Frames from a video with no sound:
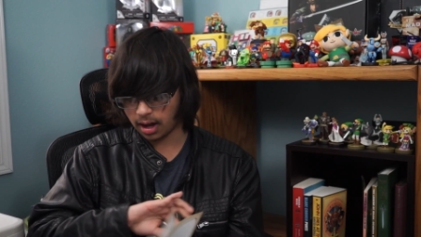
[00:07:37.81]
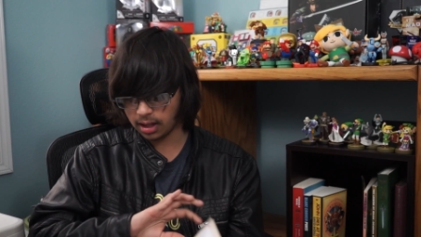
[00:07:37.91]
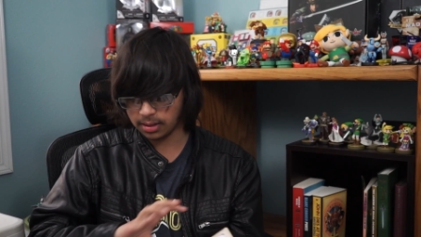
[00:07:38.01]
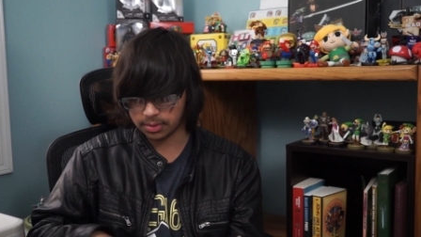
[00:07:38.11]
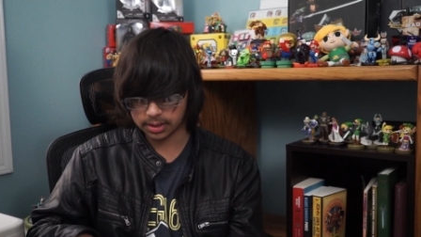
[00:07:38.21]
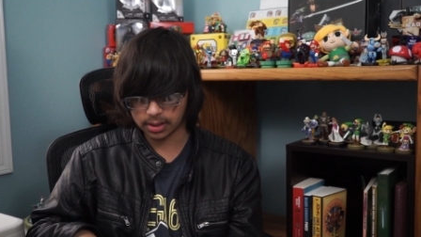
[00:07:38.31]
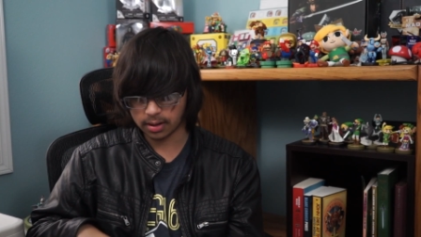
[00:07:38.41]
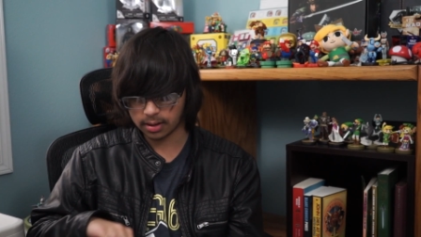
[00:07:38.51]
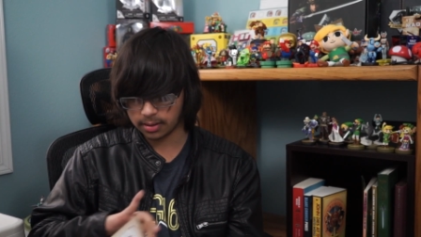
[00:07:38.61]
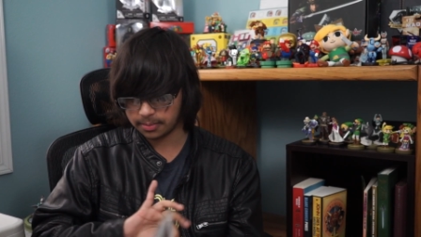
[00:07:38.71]
All of this
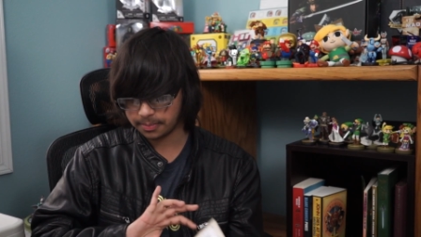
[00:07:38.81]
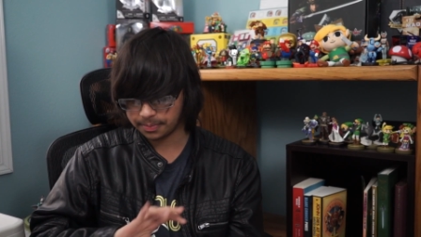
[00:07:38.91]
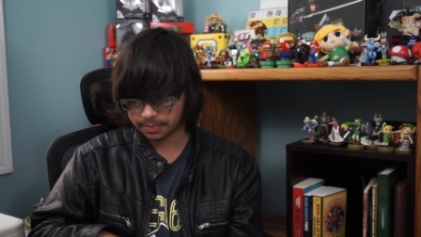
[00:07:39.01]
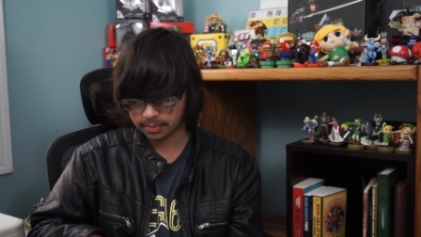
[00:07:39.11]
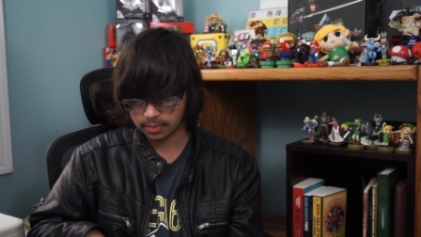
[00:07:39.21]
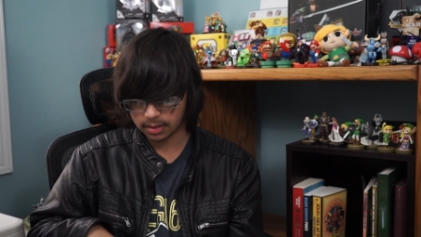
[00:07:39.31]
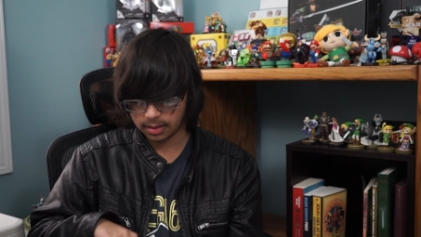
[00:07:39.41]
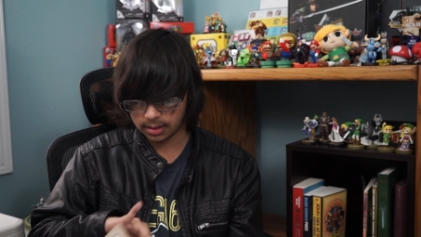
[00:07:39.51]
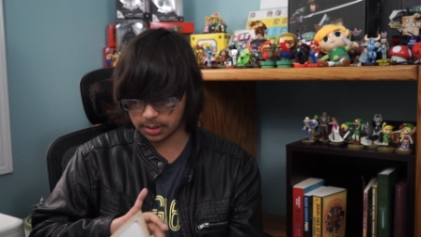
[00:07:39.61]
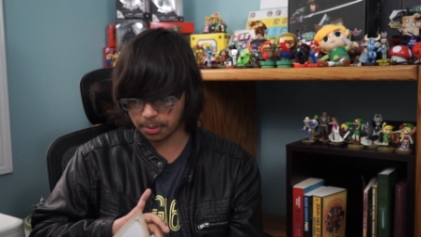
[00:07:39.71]
art.
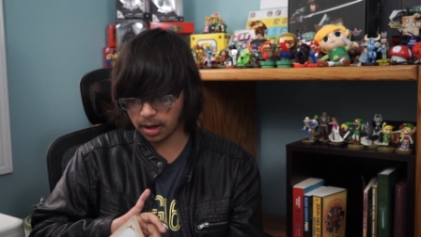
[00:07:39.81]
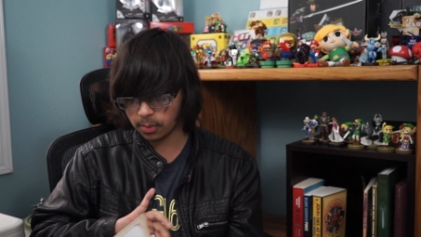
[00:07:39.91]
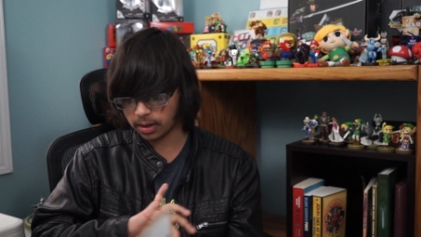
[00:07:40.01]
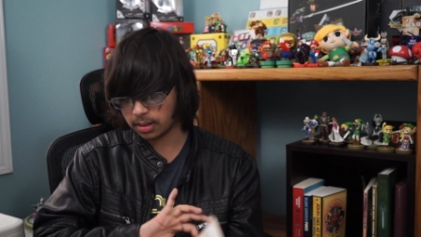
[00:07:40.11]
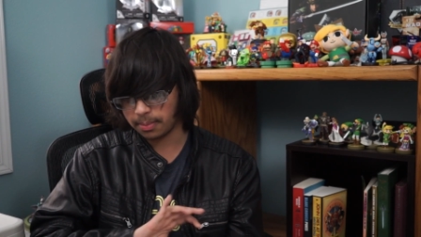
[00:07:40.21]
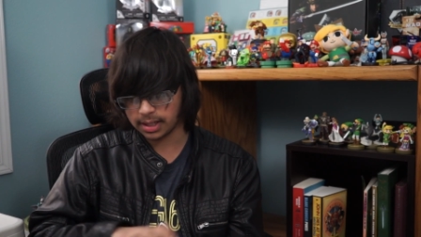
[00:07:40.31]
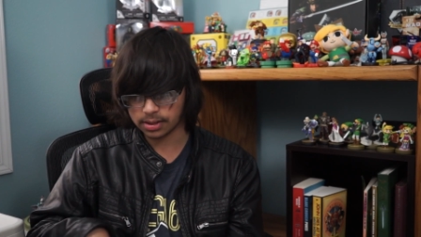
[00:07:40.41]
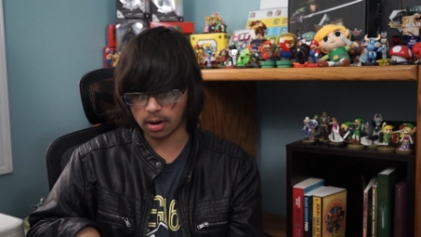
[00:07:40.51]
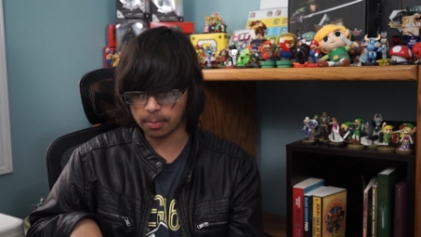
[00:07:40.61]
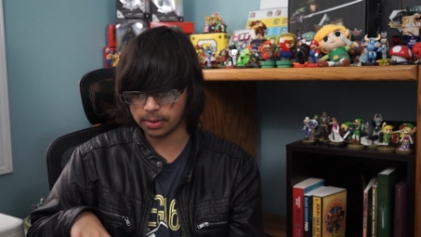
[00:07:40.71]
This is probably one of the
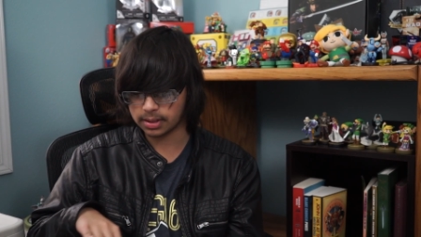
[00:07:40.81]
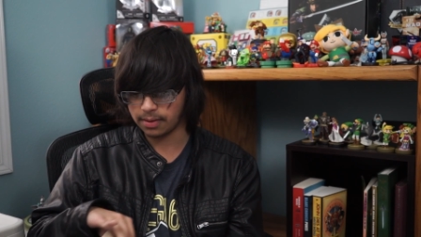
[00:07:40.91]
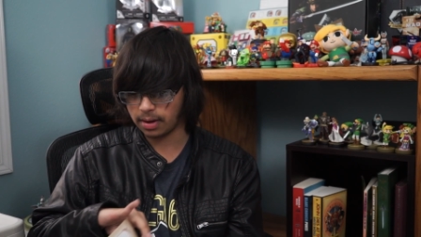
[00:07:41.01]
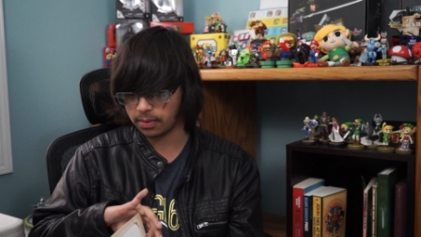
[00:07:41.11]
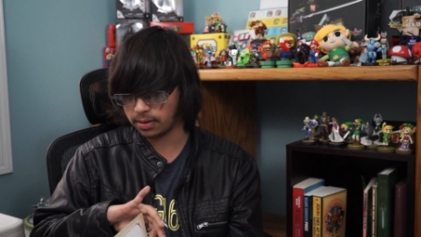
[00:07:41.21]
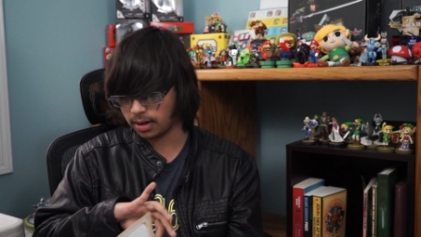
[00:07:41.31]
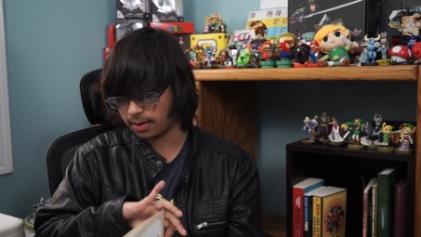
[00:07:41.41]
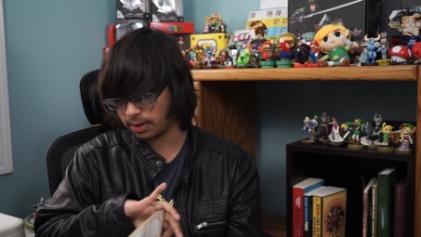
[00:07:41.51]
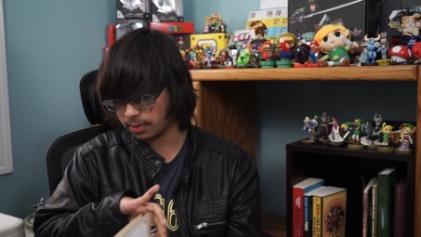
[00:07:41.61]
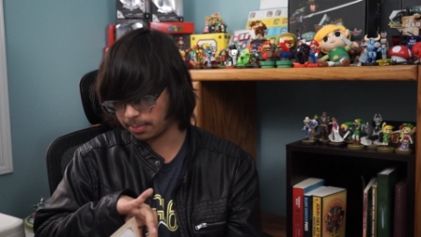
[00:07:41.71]
best art books I've
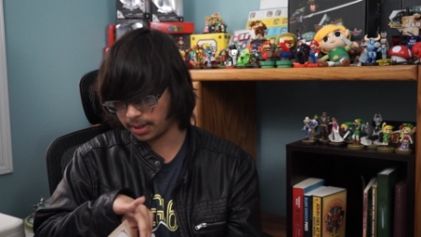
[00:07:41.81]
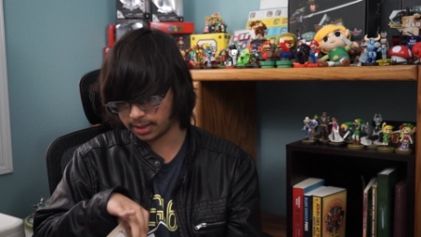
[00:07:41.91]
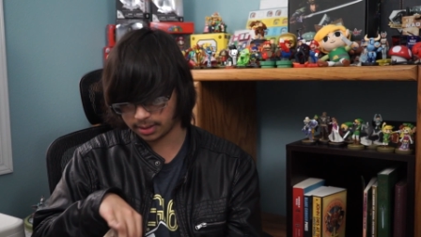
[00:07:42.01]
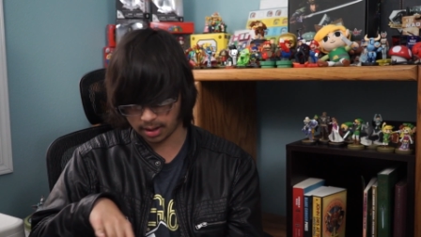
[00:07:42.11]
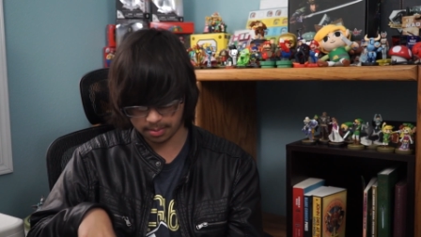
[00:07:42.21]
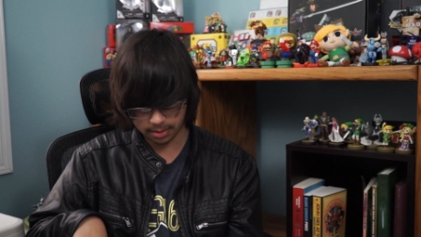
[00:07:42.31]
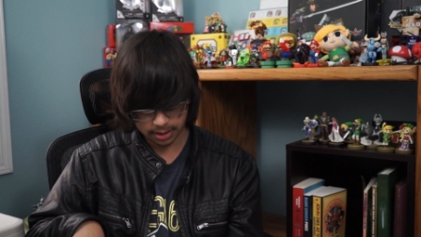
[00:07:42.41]
ever picked up.